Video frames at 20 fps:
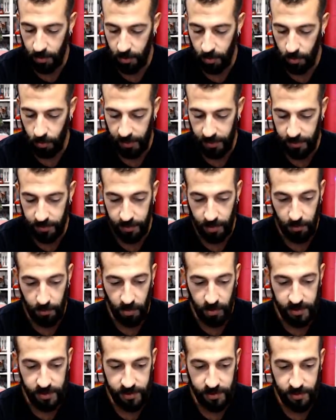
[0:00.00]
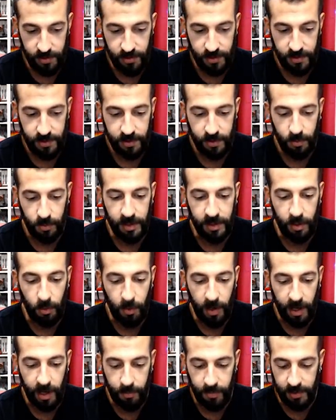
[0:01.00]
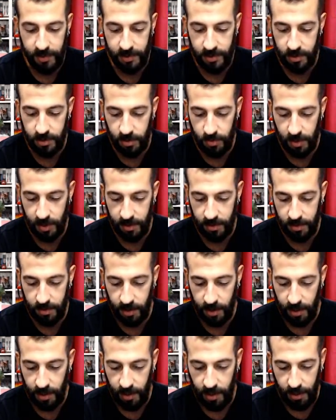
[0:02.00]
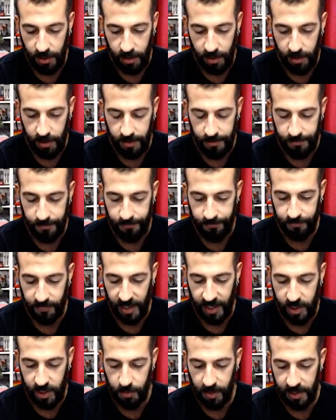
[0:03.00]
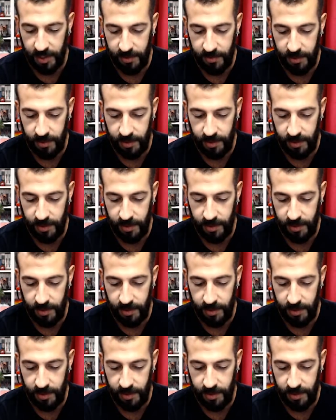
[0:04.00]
with the monsters, with the weapons, with explaining the